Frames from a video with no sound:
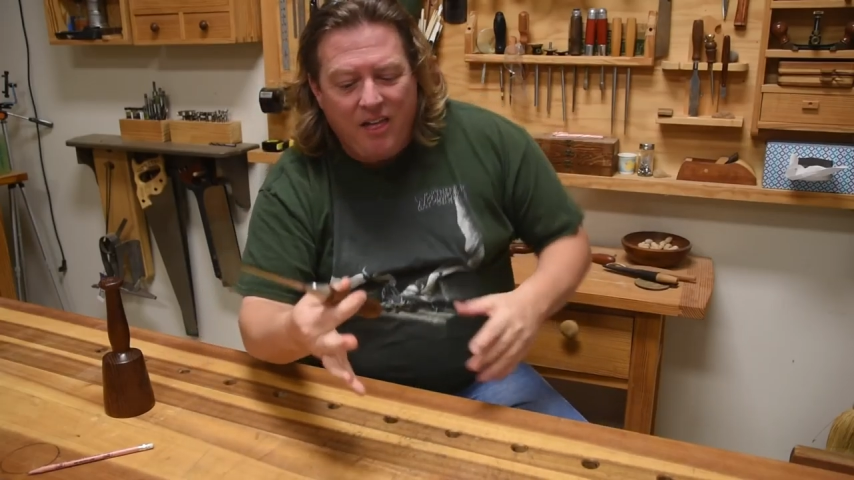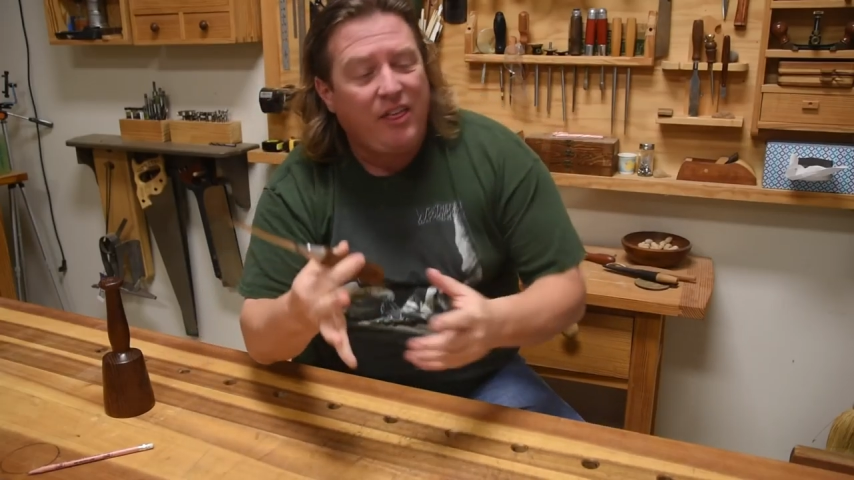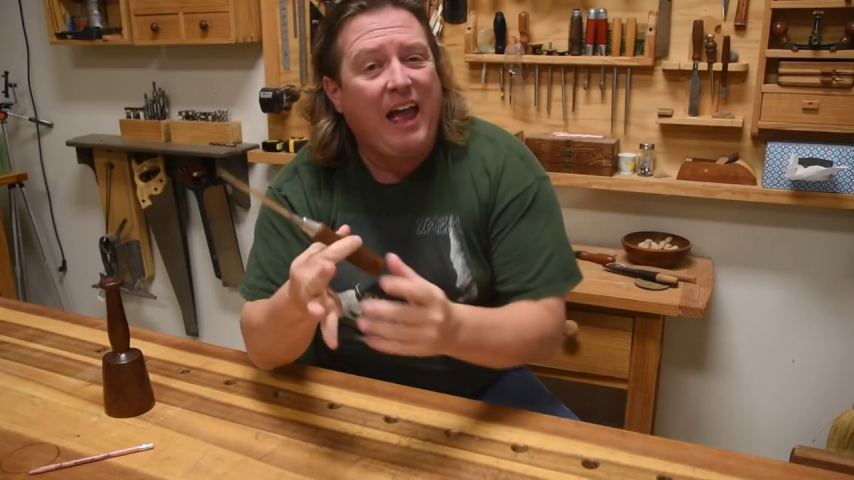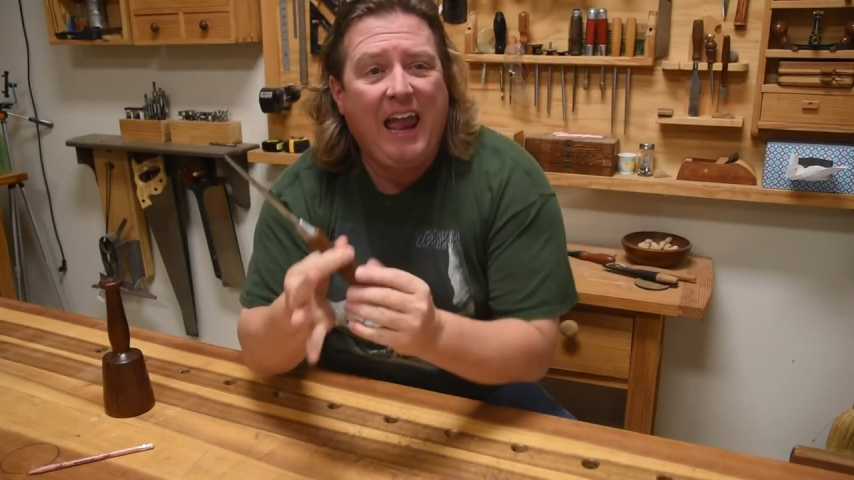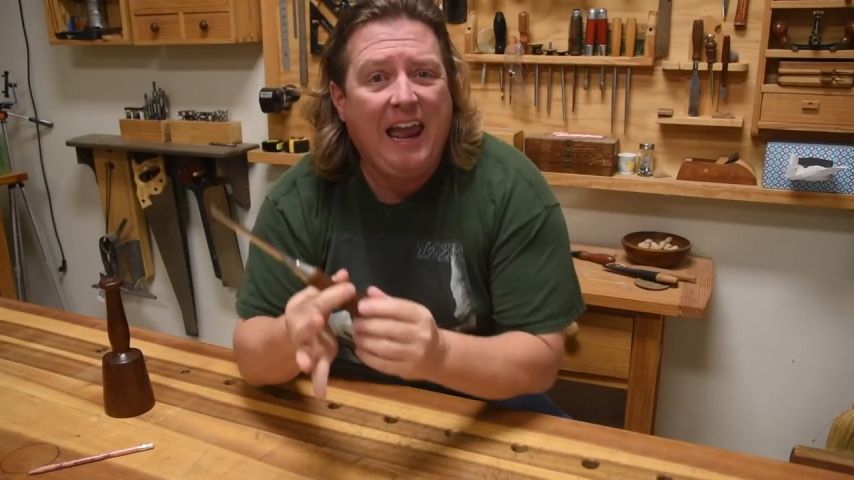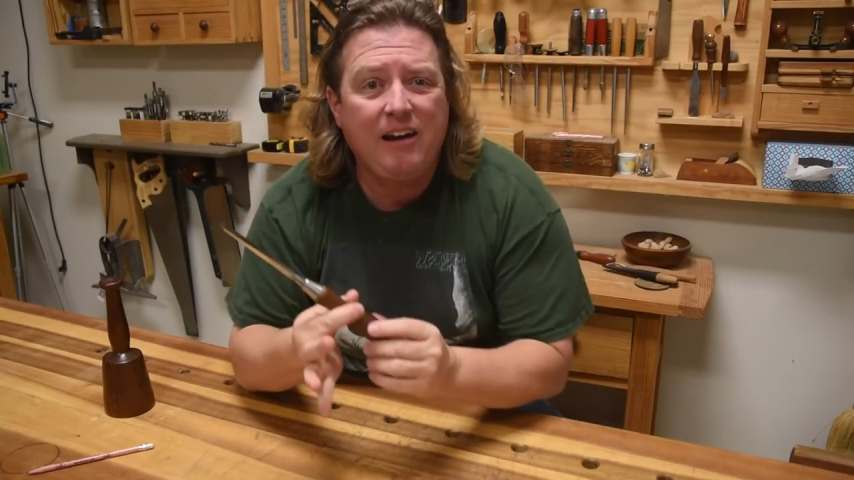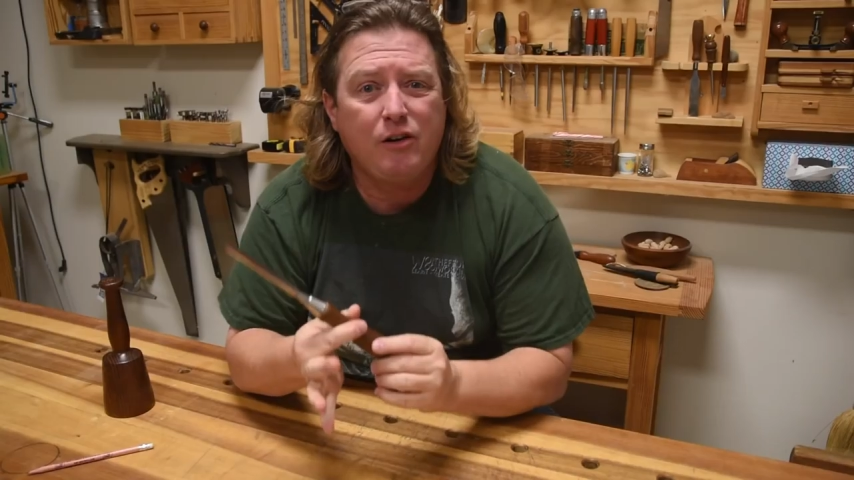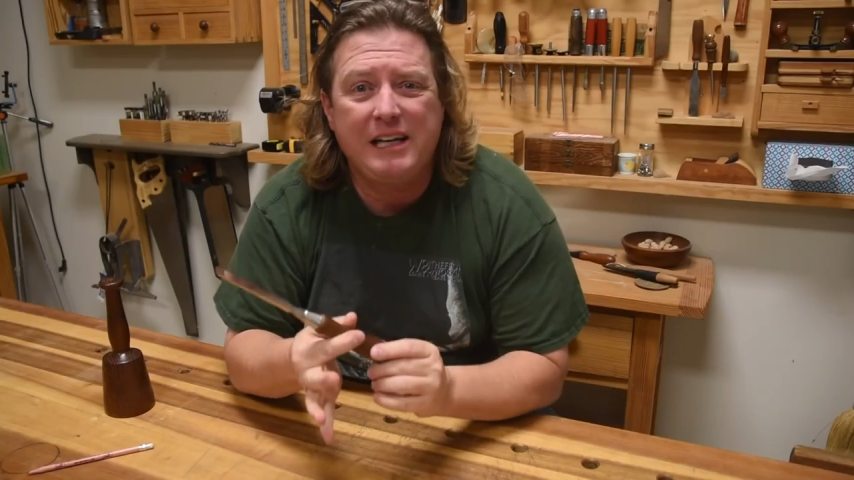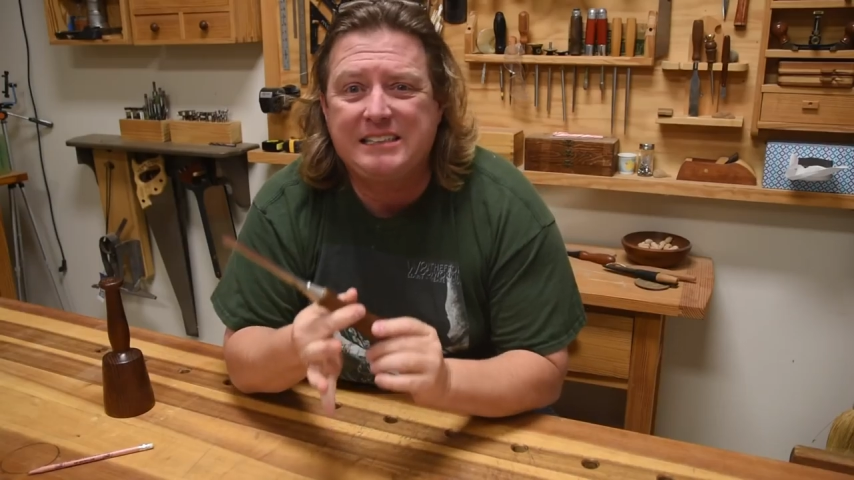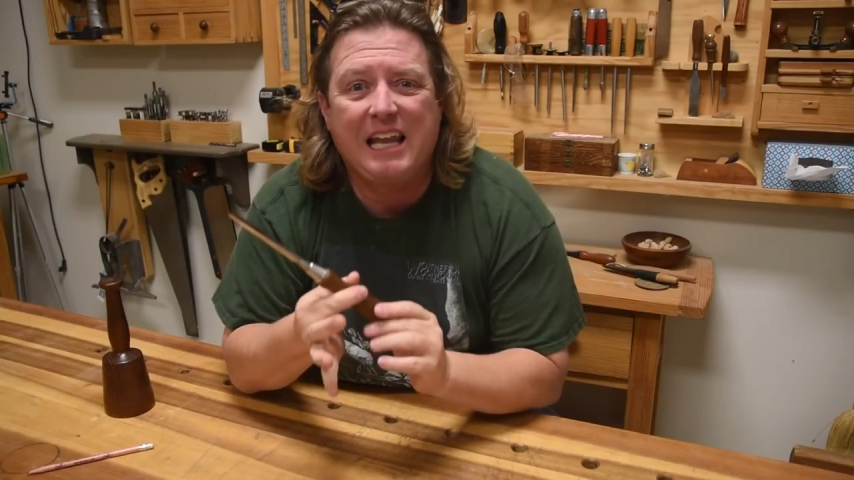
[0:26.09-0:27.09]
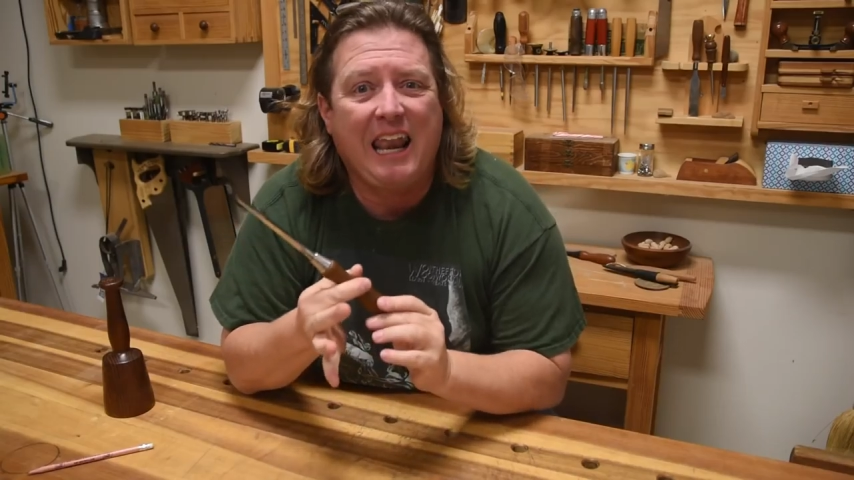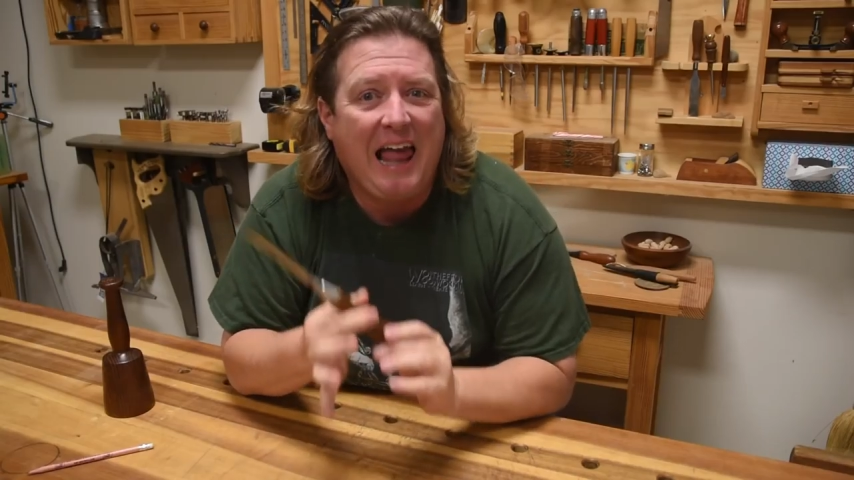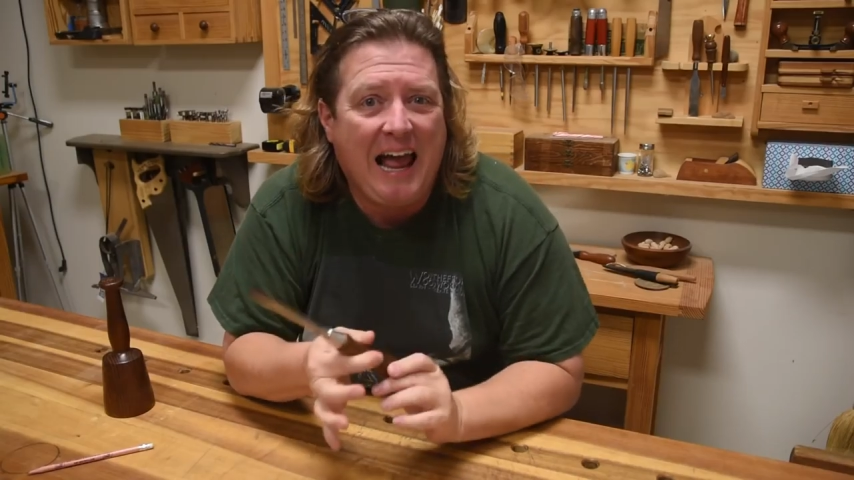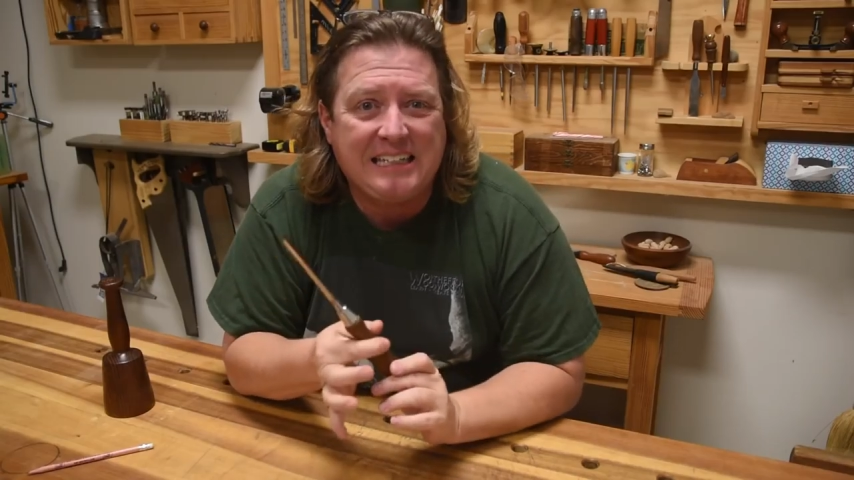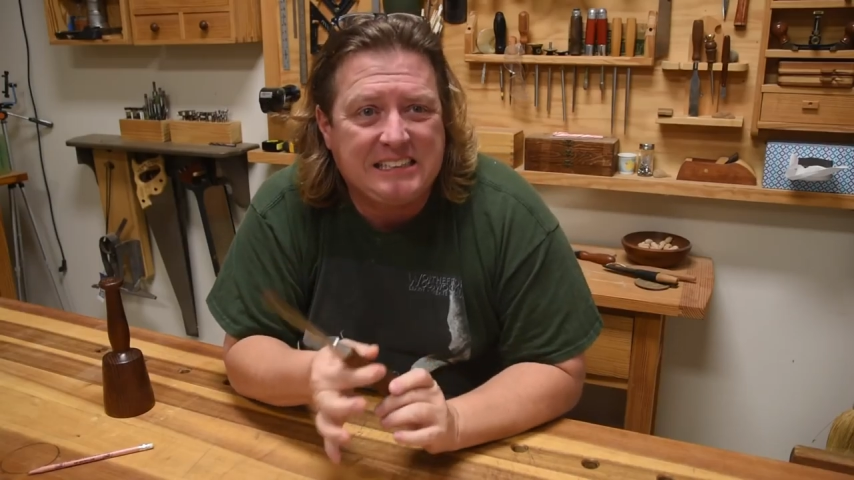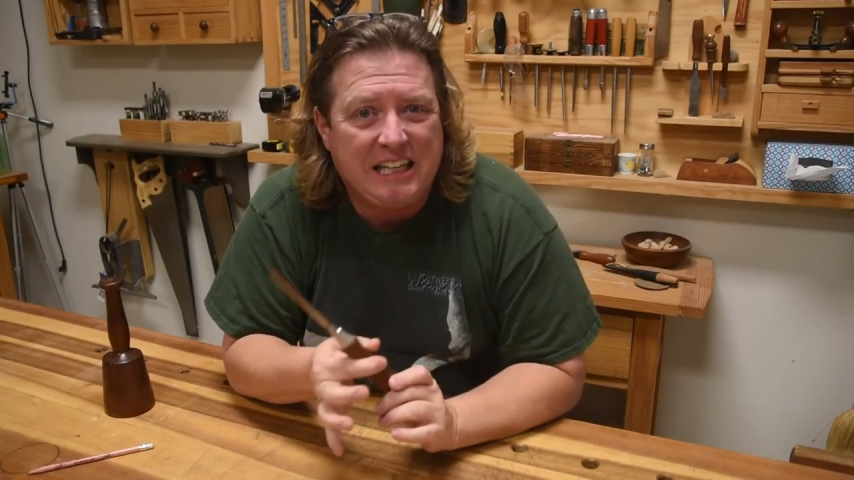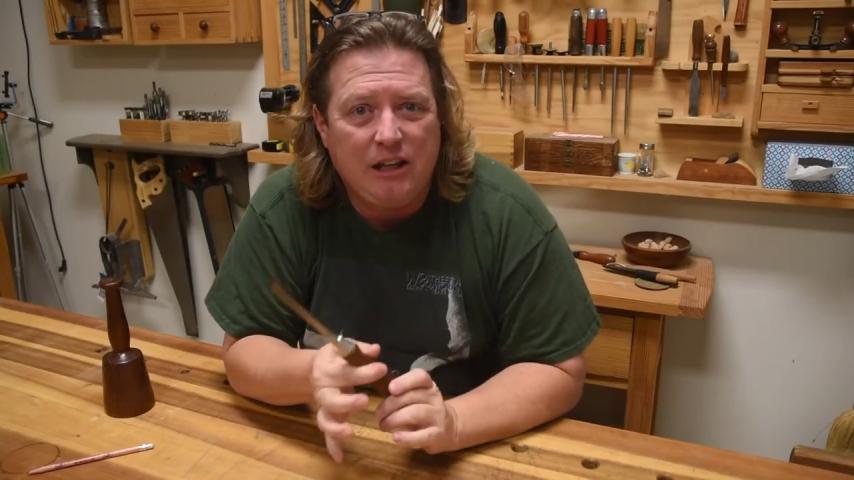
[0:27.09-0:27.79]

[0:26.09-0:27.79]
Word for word: the handle is the last